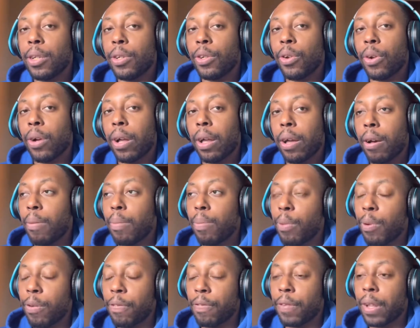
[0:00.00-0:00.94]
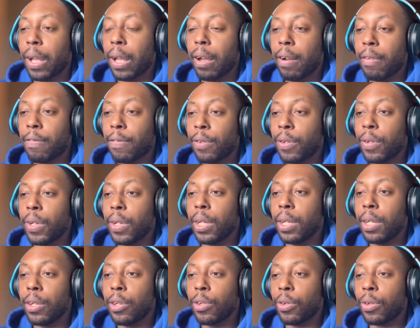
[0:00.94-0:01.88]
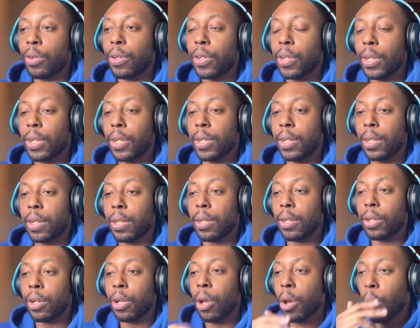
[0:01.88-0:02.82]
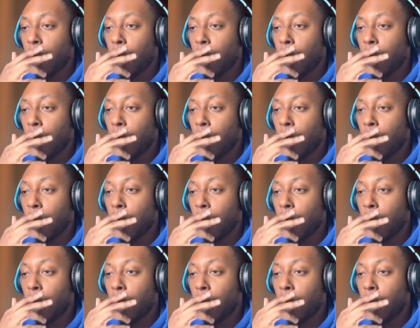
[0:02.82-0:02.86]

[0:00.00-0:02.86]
your assistance,